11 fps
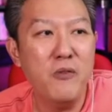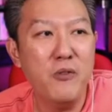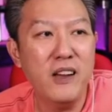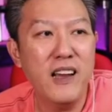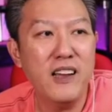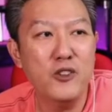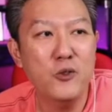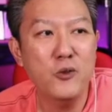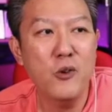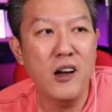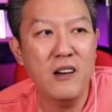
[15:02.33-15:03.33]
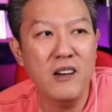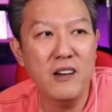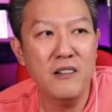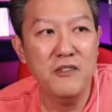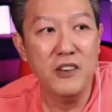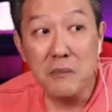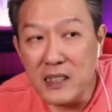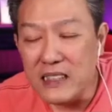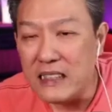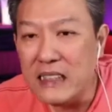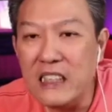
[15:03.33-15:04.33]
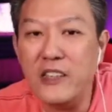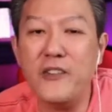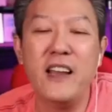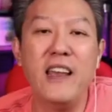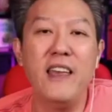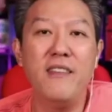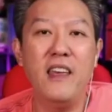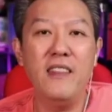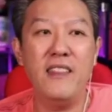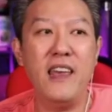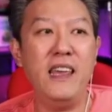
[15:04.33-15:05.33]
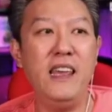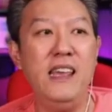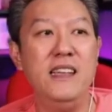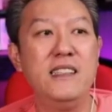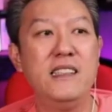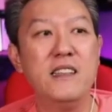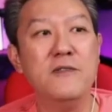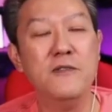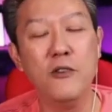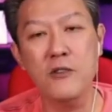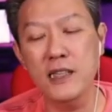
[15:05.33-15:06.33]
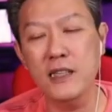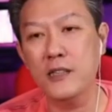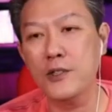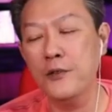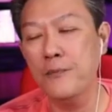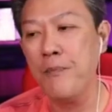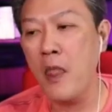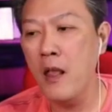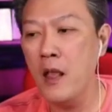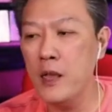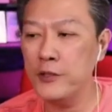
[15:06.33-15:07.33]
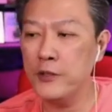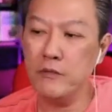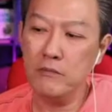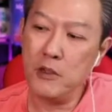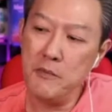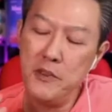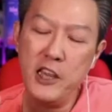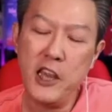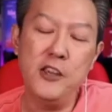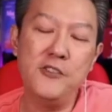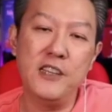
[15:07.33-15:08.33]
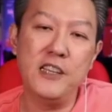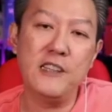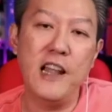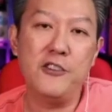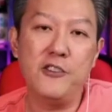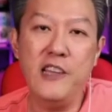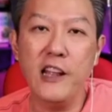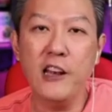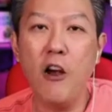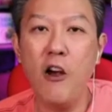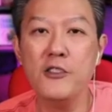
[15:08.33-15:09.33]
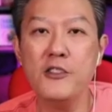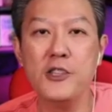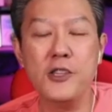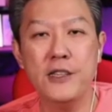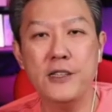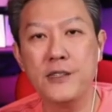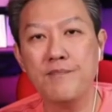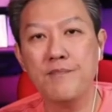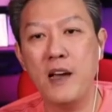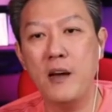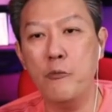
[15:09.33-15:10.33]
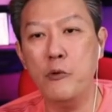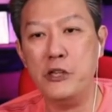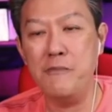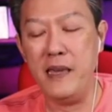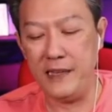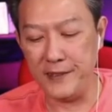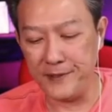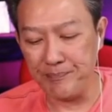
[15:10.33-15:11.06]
regard to verbal. All right, and then there is the vocal. So communication is largely unconscious, which means